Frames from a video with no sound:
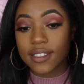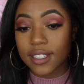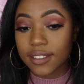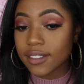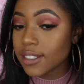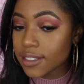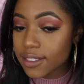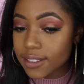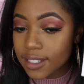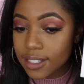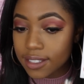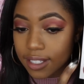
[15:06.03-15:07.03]
look
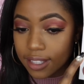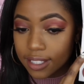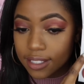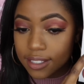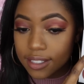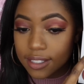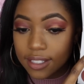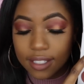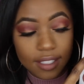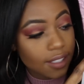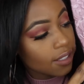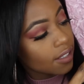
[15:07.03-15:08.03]
at this.
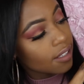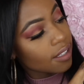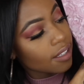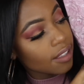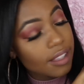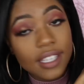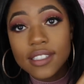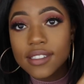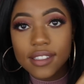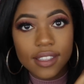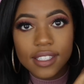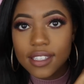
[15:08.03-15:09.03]

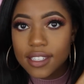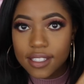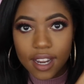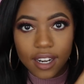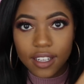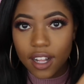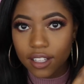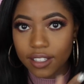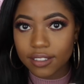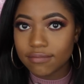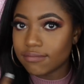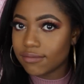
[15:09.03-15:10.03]
This is not a
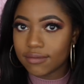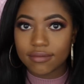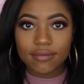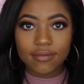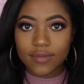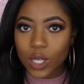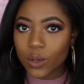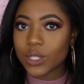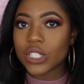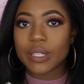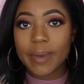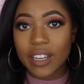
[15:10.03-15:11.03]
color
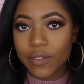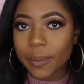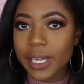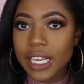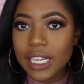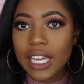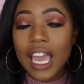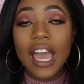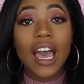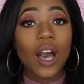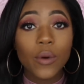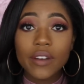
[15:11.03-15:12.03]
originally made for me.
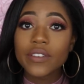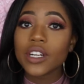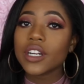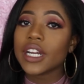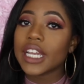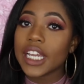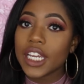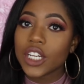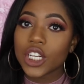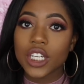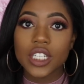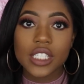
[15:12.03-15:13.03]
However, in
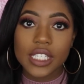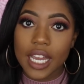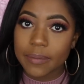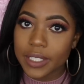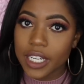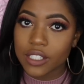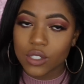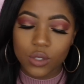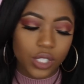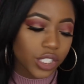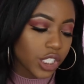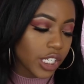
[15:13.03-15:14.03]
her Snapchat
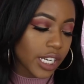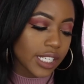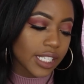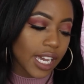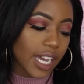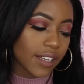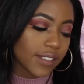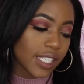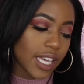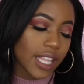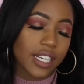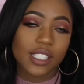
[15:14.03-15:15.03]
story, she does
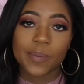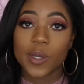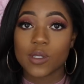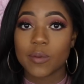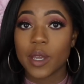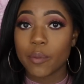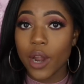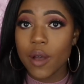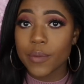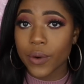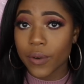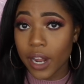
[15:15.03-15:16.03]
say that it's supposed to be a
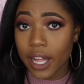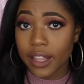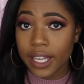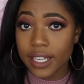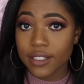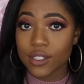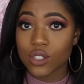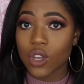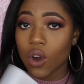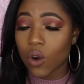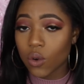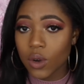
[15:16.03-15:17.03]
brown bone highlight.
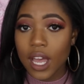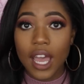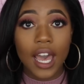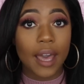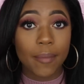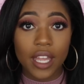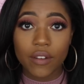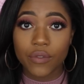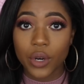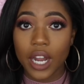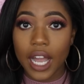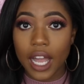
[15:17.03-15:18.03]
So I made it
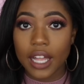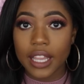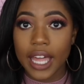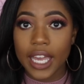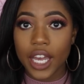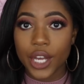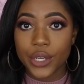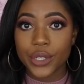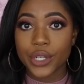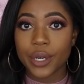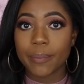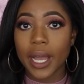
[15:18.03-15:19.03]
for a highlight
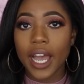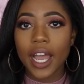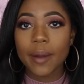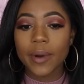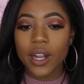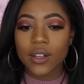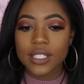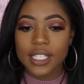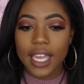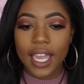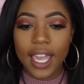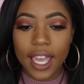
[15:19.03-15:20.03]
under my eyebrows,
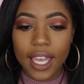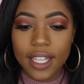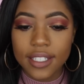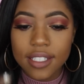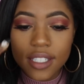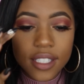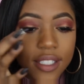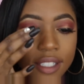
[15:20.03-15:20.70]
and